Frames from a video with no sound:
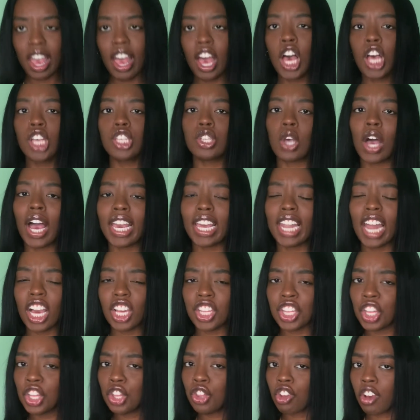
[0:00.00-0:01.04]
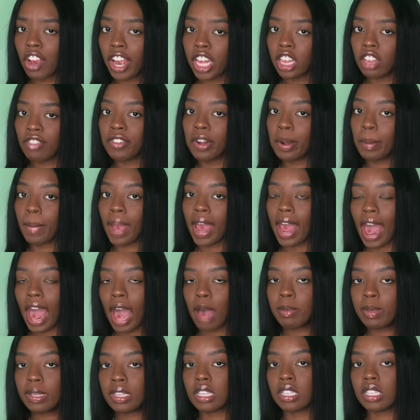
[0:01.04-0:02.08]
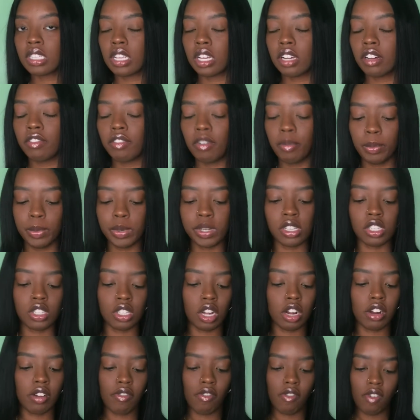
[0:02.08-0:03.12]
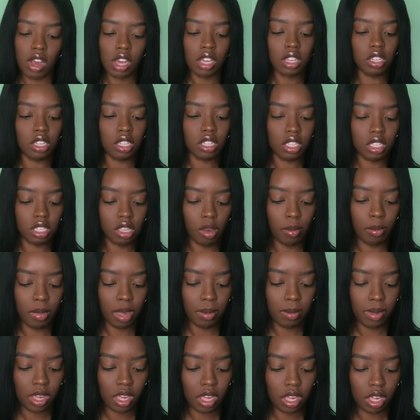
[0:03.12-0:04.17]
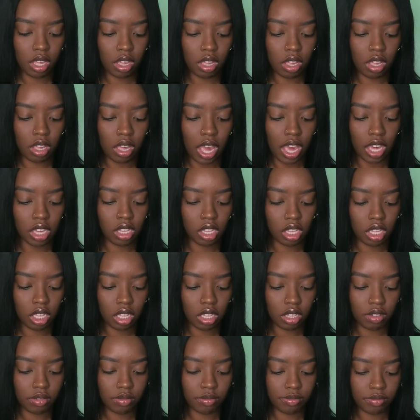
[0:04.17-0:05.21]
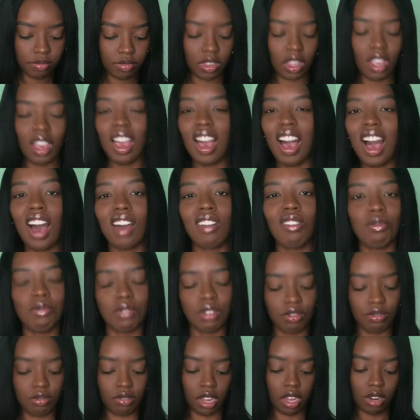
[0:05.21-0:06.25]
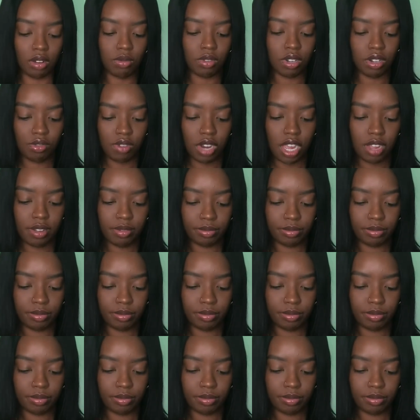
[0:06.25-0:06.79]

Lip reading: So I can actually transfer my apps and stuff, but start fresh. So maybe, actually, I don't want to do that. I don't want to do that.